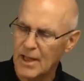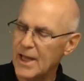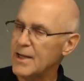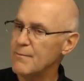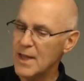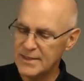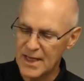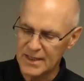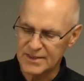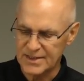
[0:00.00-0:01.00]
And it may
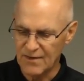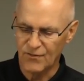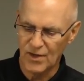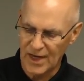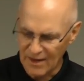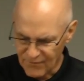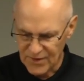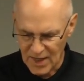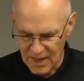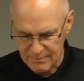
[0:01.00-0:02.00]
take several
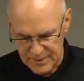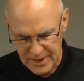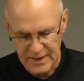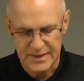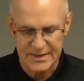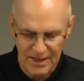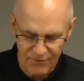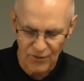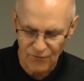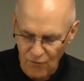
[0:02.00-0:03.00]
lifetimes in
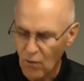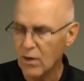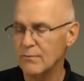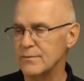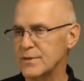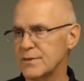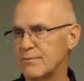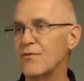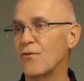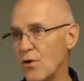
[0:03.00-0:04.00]
several forms
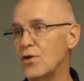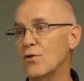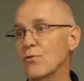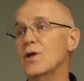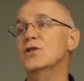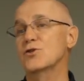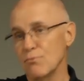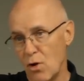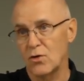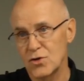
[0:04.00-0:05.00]
before you reach
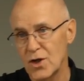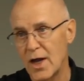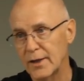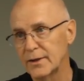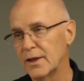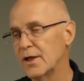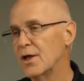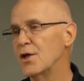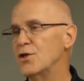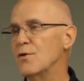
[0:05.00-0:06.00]
moksha.
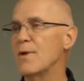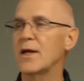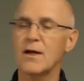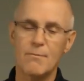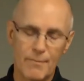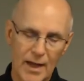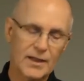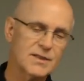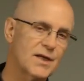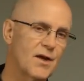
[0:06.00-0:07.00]
You may come
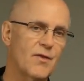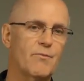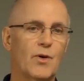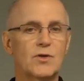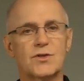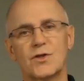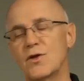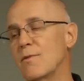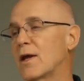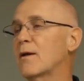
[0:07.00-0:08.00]
back as another person,
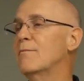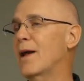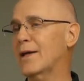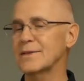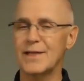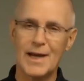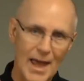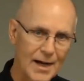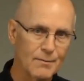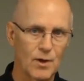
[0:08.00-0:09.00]
you may come back as an
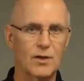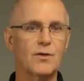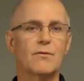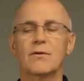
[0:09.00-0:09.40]
animal,